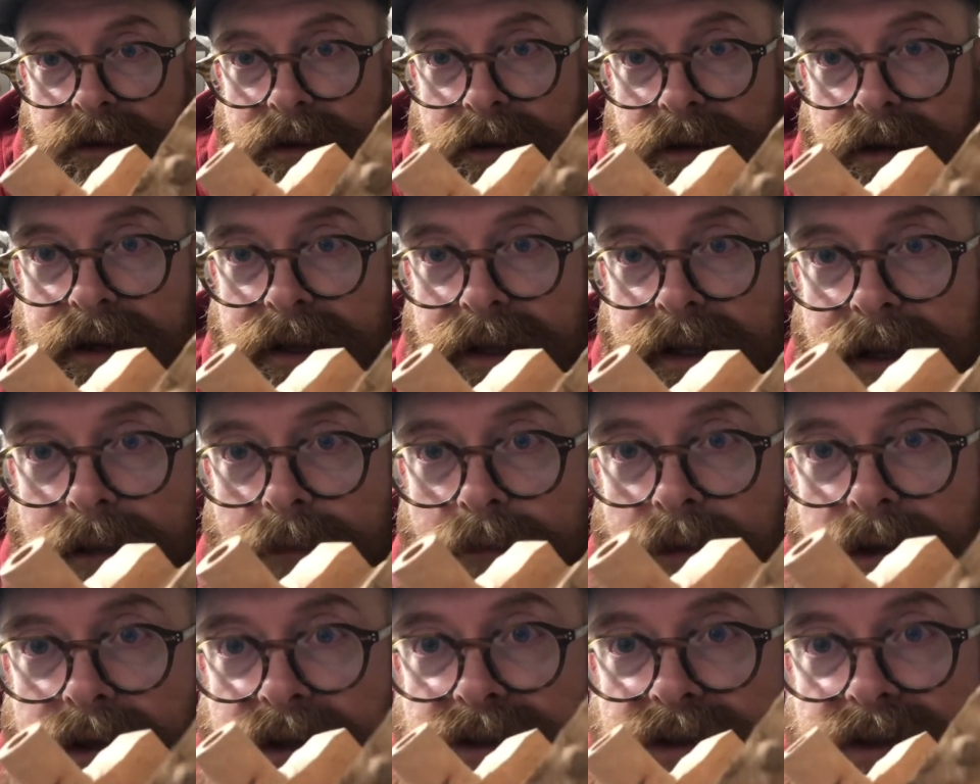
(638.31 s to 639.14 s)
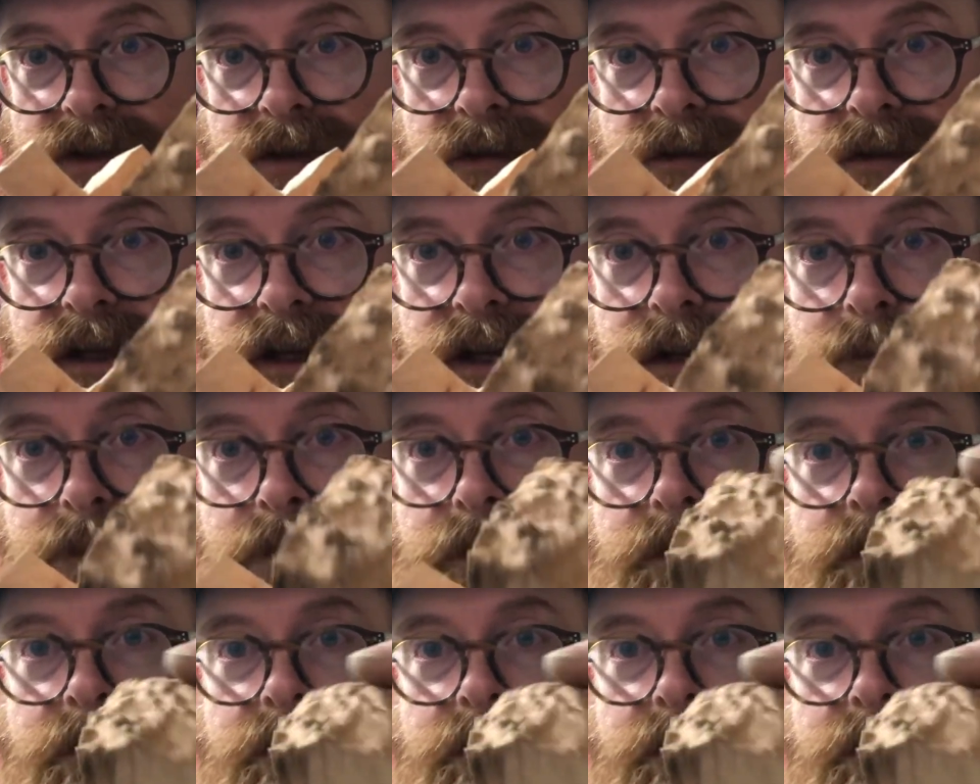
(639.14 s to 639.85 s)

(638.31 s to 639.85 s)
and that one is too deep.